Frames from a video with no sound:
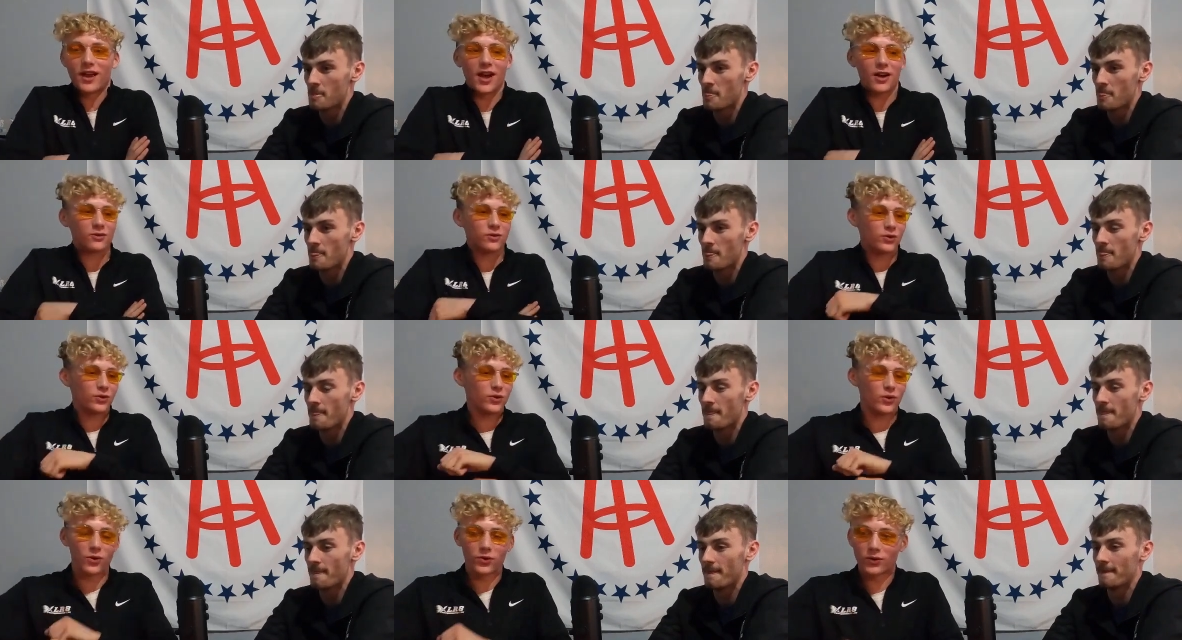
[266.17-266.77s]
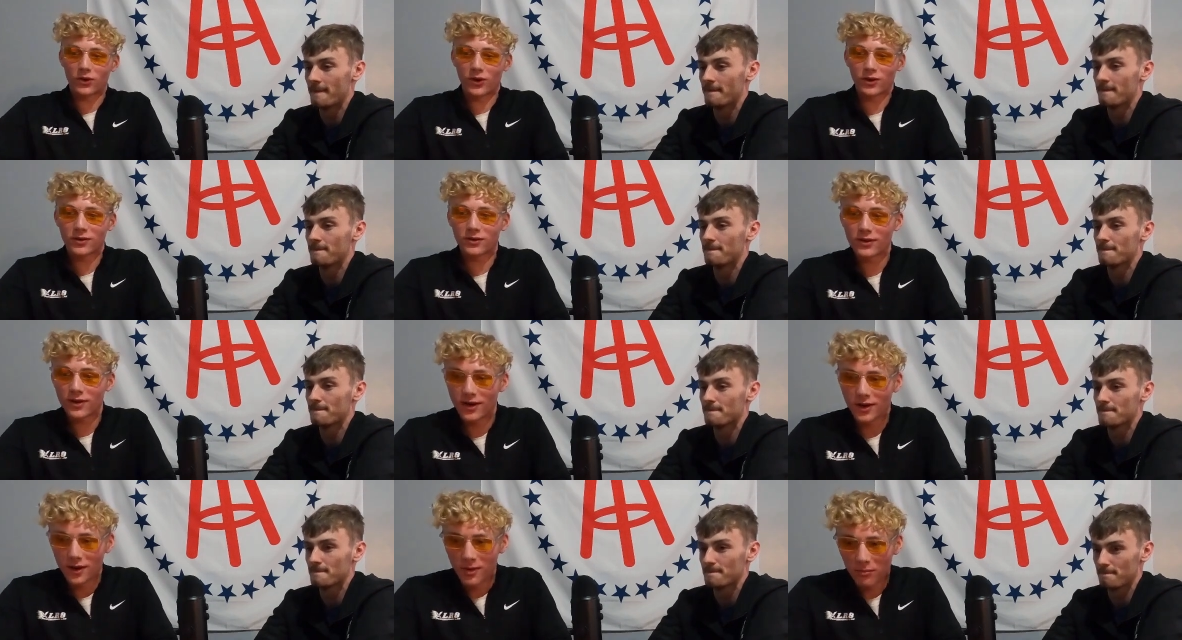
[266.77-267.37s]
Speaker 1: the actual short
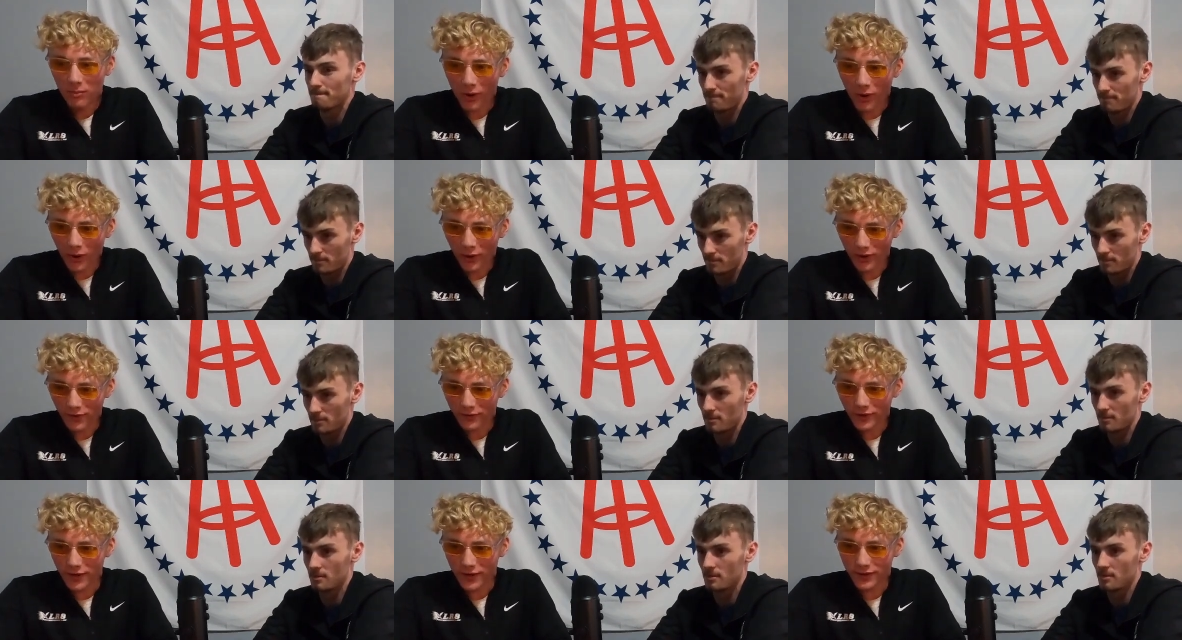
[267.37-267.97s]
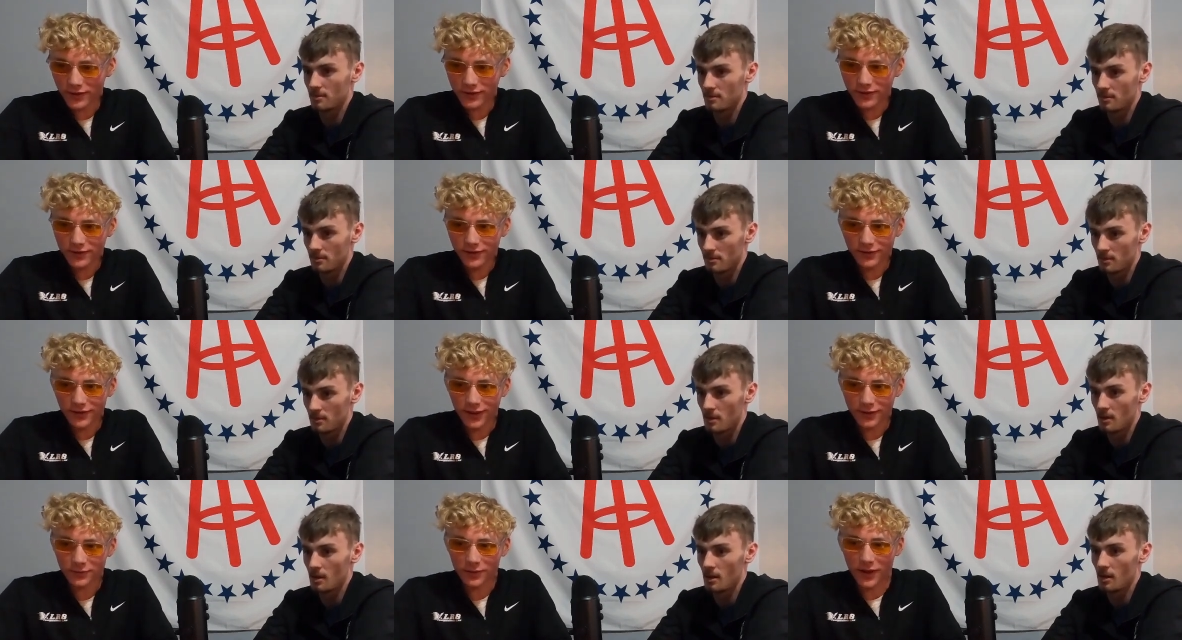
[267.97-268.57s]
shorts part of this.
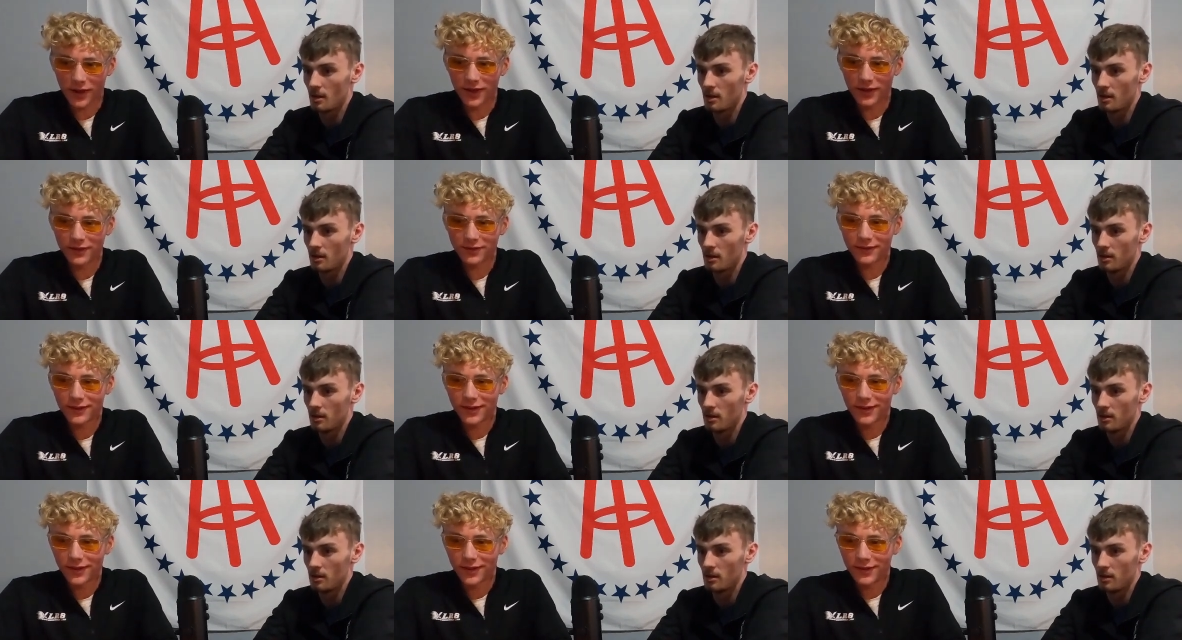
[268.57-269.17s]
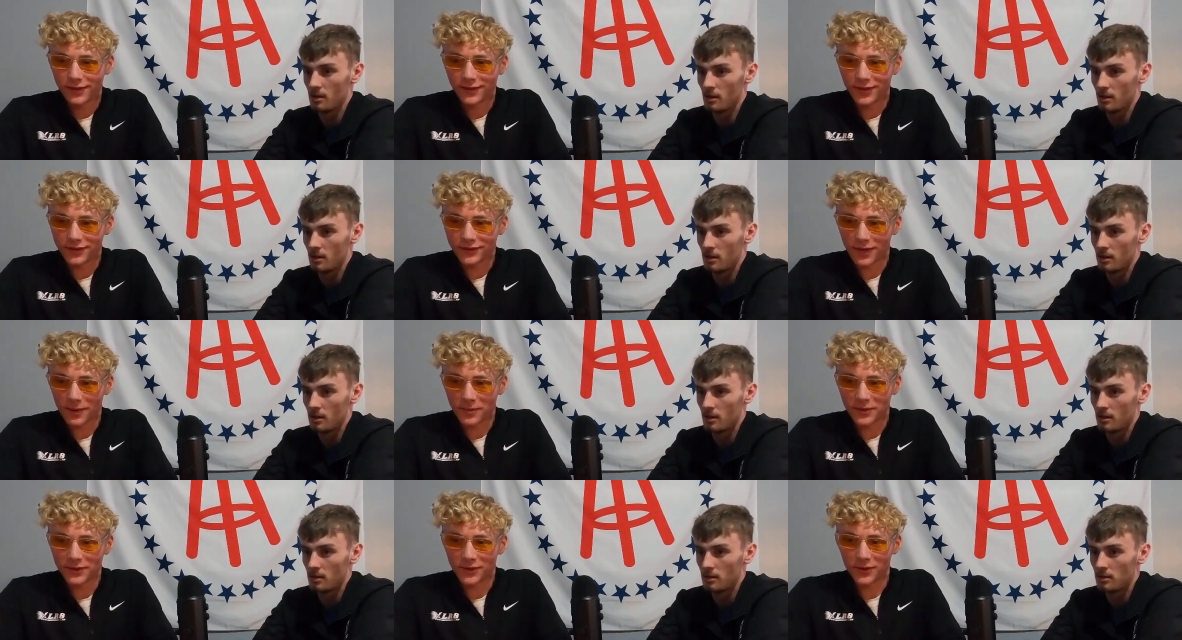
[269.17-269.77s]
That's why this
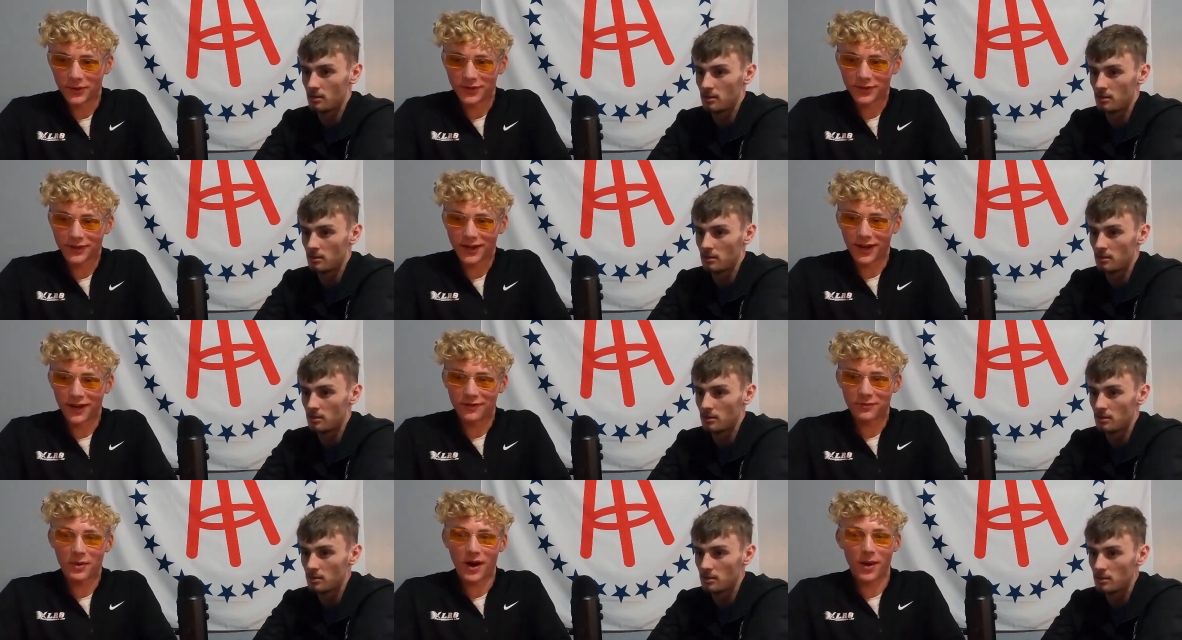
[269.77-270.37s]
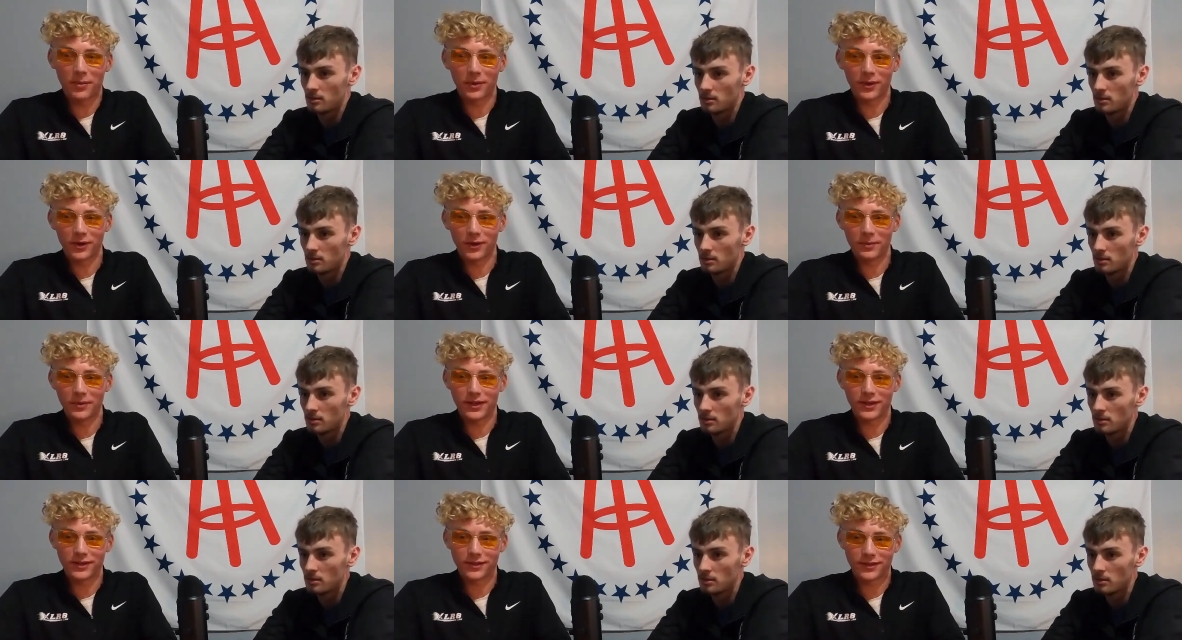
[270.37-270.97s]
episode is kind of popular
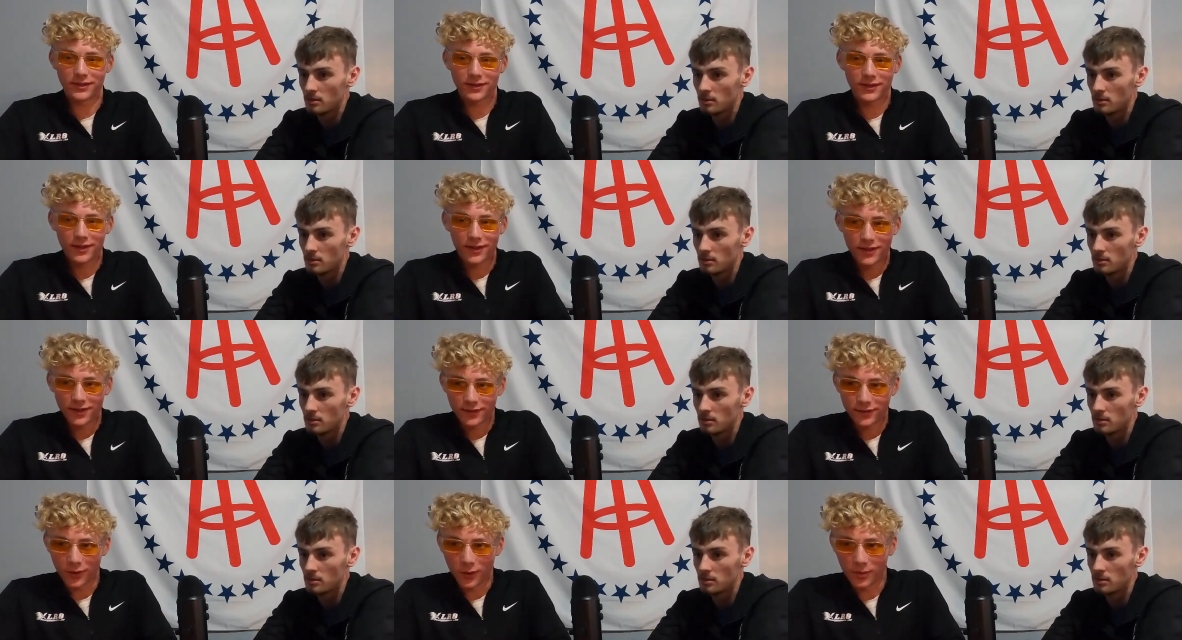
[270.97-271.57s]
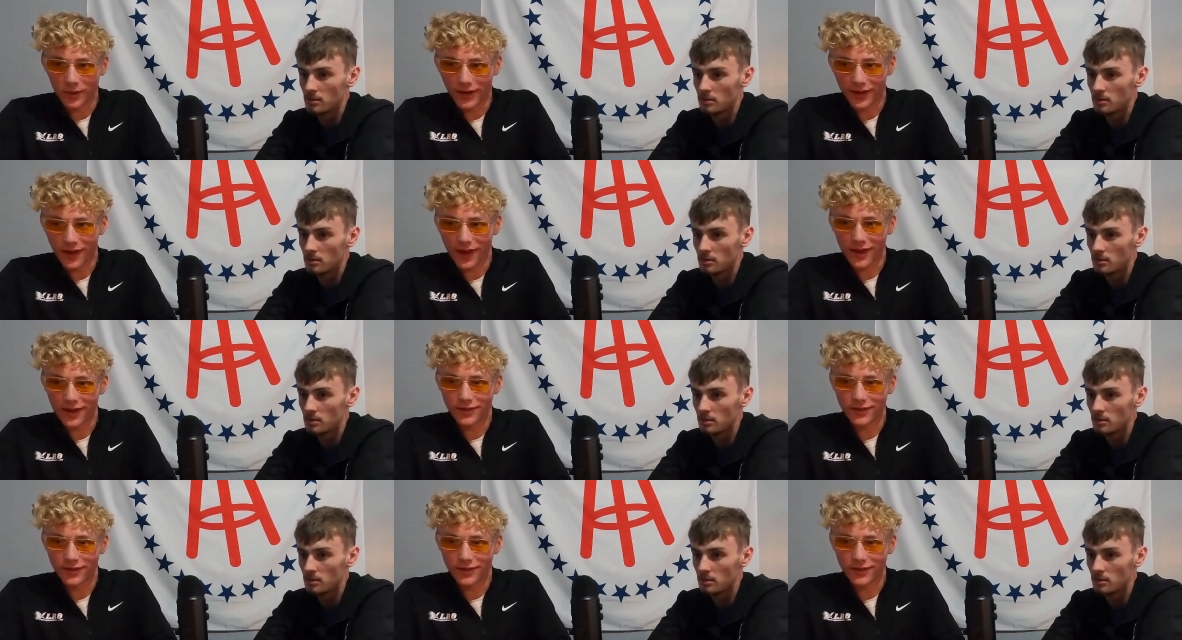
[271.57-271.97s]
because nobody